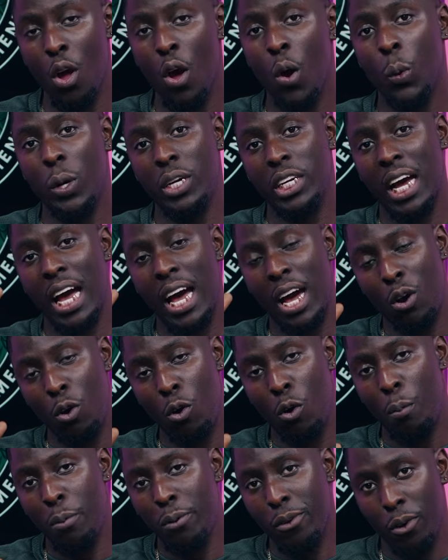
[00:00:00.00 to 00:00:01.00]
which I
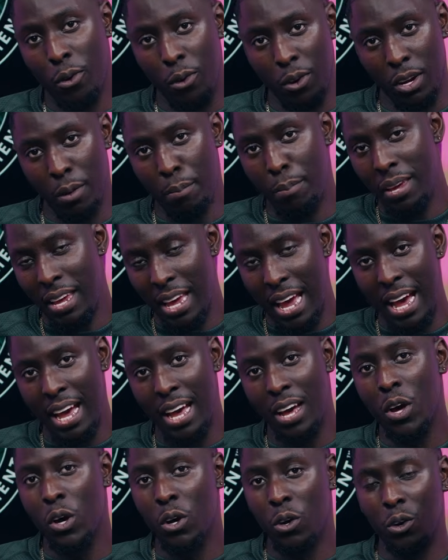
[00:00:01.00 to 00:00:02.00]
hope you're going to be at
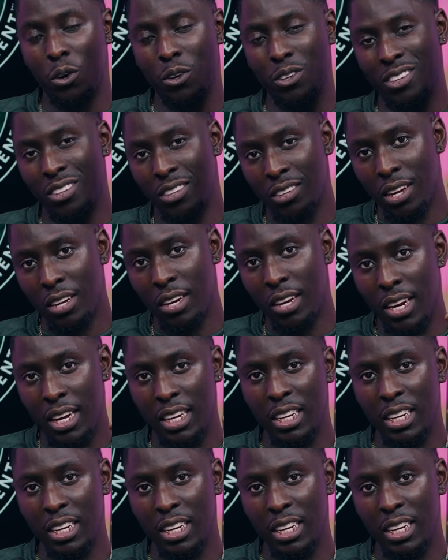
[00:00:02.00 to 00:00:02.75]
on Sunday,